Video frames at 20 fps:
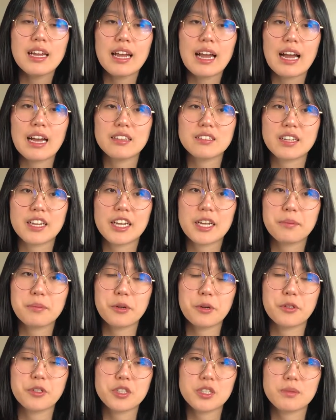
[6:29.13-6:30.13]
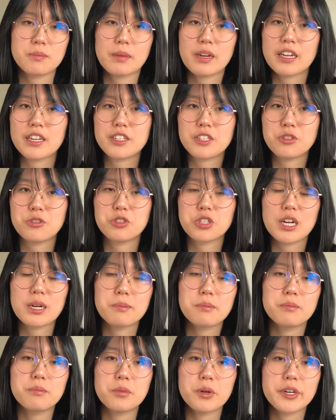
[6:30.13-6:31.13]
as I approach my new job
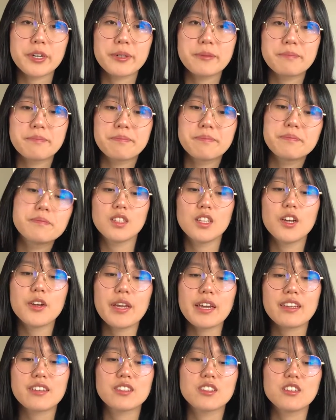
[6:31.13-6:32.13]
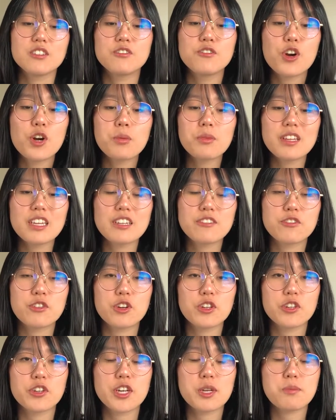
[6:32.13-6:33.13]
more. Okay, so formally for
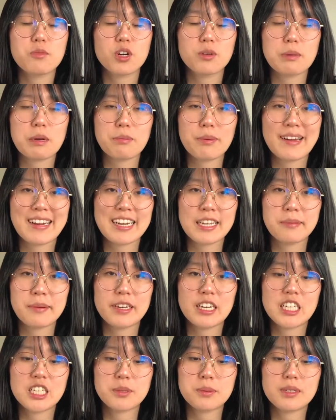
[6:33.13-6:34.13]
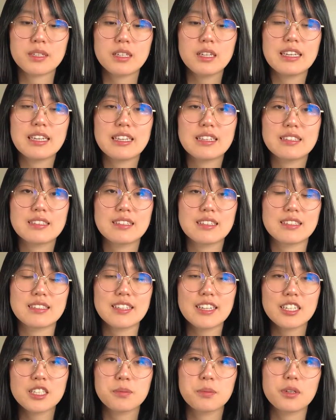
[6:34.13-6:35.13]
learning more about product management is this
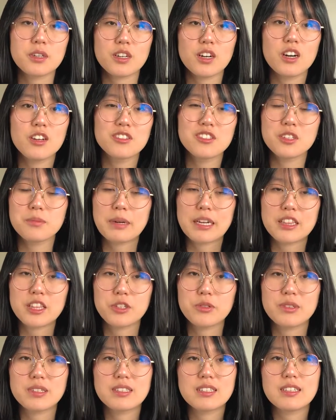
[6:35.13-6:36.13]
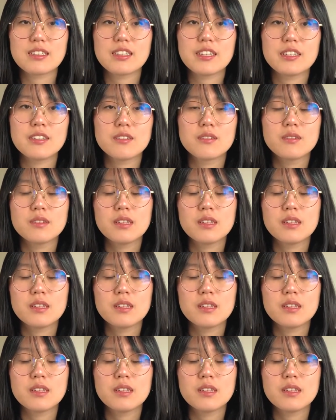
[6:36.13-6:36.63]
next book, also by Louis Seelan.